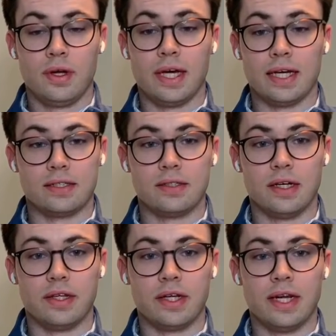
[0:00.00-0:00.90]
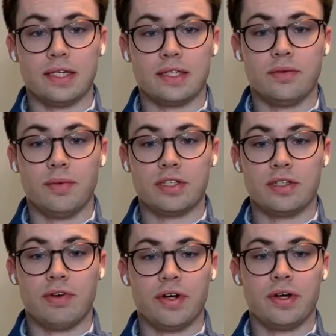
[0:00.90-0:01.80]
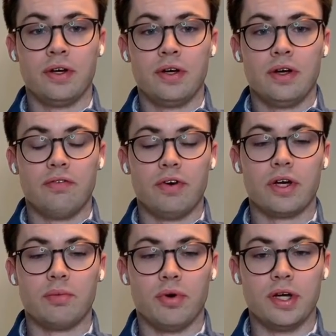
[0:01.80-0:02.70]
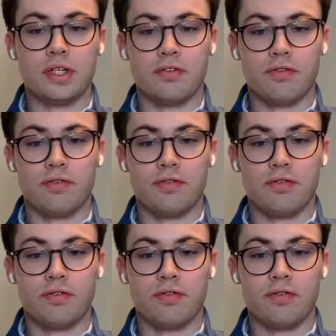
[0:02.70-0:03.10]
Yes, I think that, as you mentioned, a very good point of